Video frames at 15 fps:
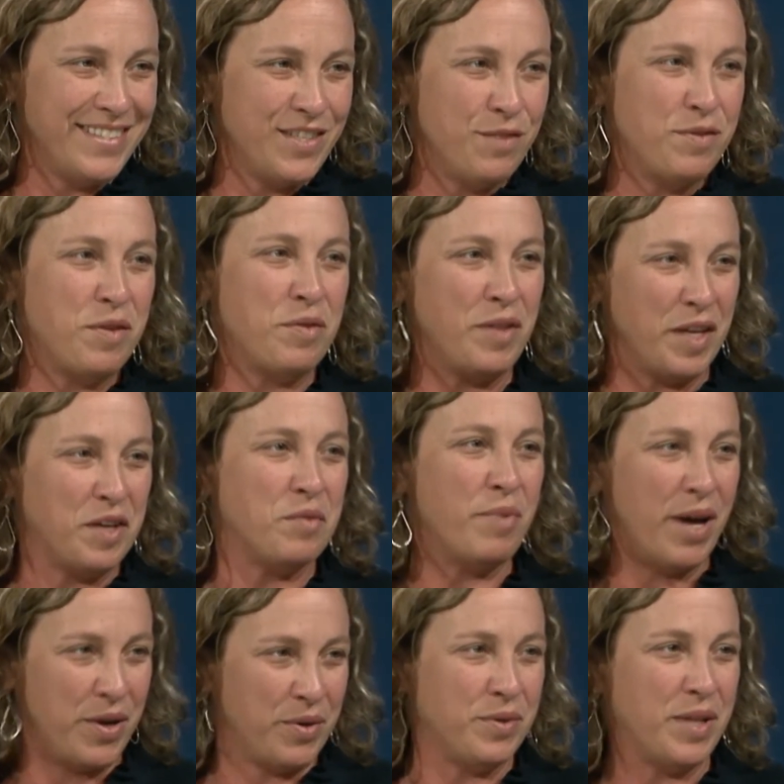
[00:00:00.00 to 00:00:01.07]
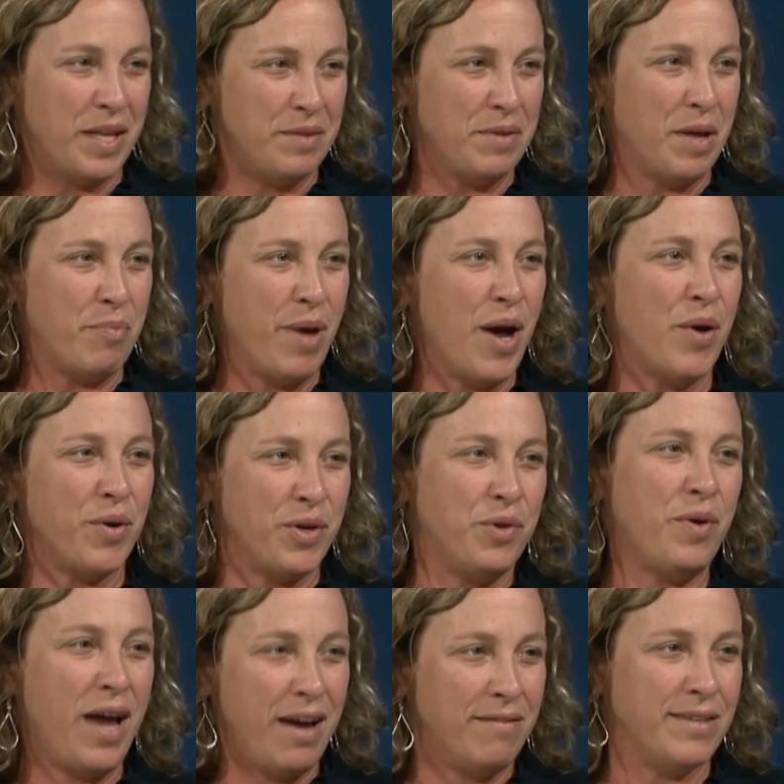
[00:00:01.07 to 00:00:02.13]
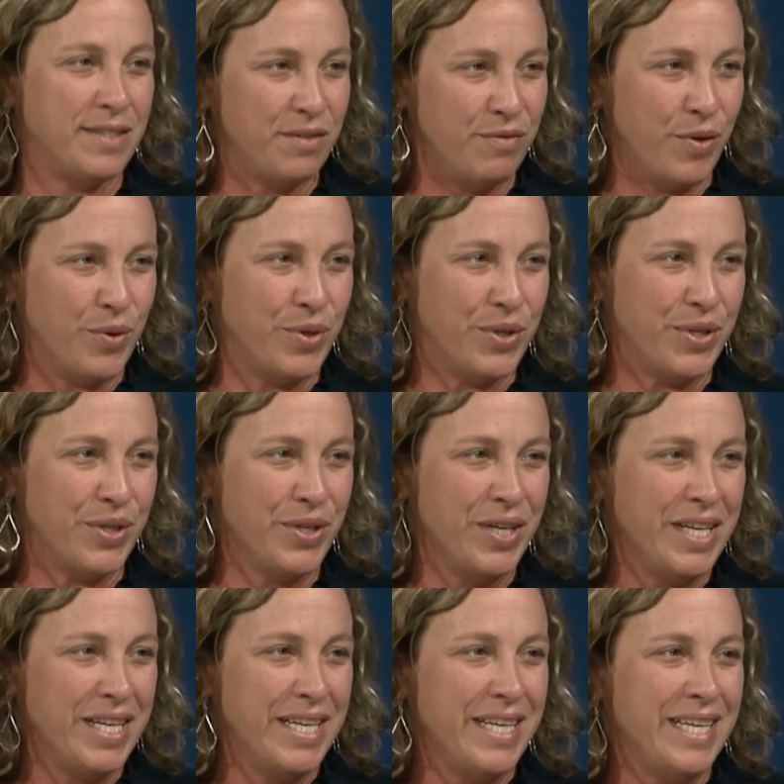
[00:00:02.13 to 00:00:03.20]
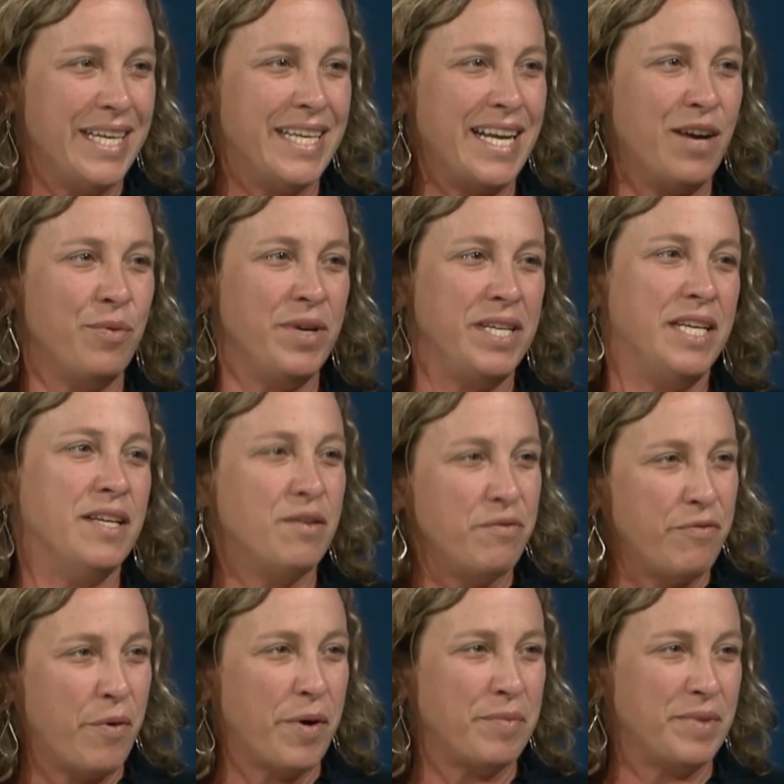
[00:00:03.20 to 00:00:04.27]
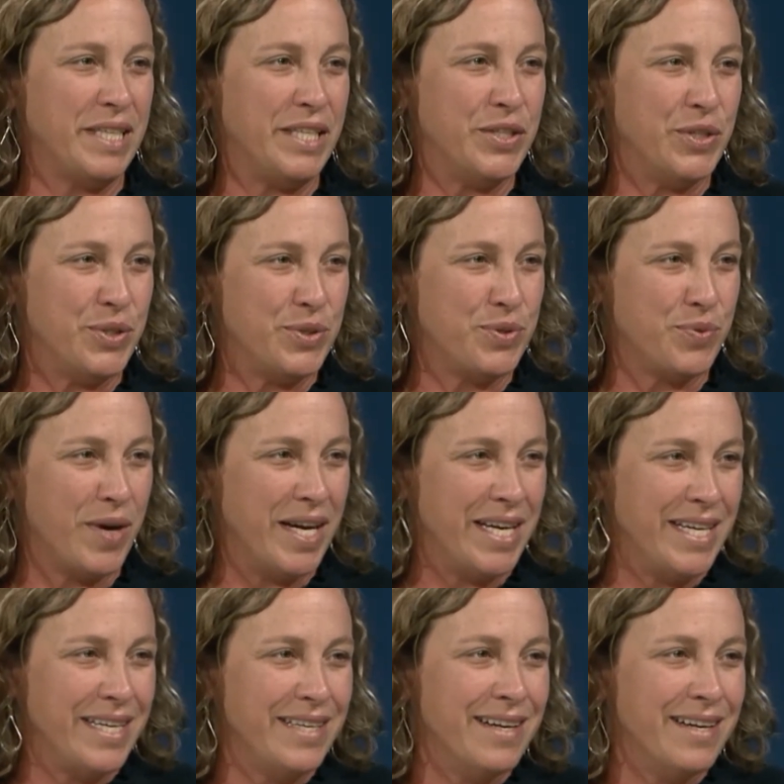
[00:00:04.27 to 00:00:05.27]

So you have right. to think about that, that power you have as a voter and how we need informed leaders, right?